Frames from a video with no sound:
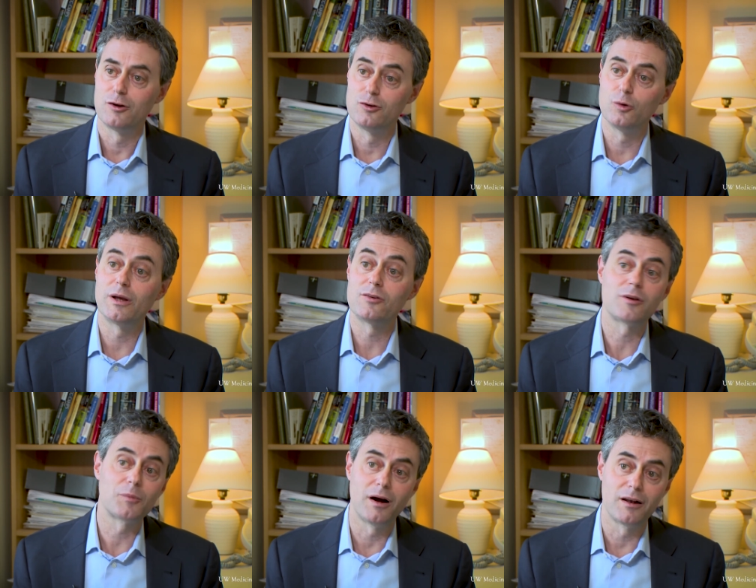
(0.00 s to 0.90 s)
doing
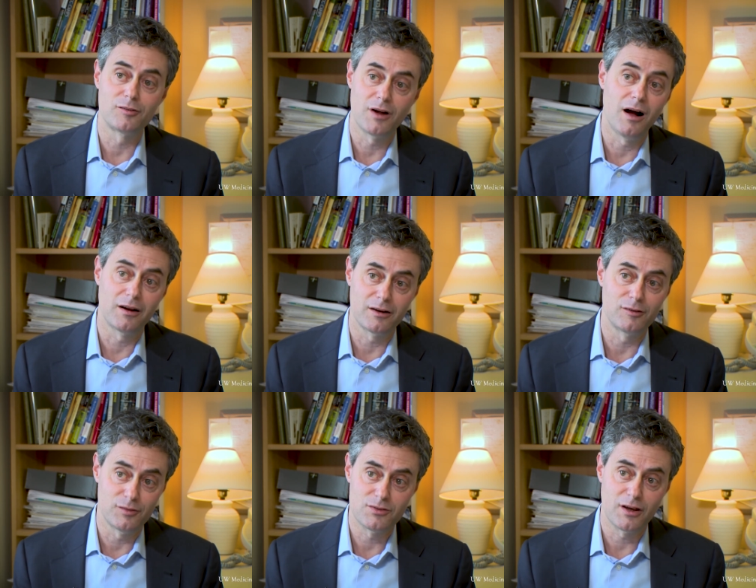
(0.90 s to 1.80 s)
some kind of
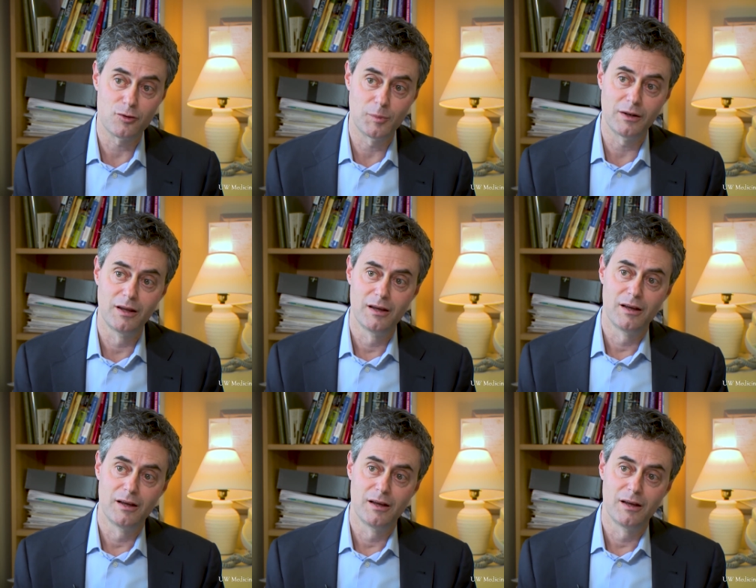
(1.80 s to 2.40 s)
cognitive assessment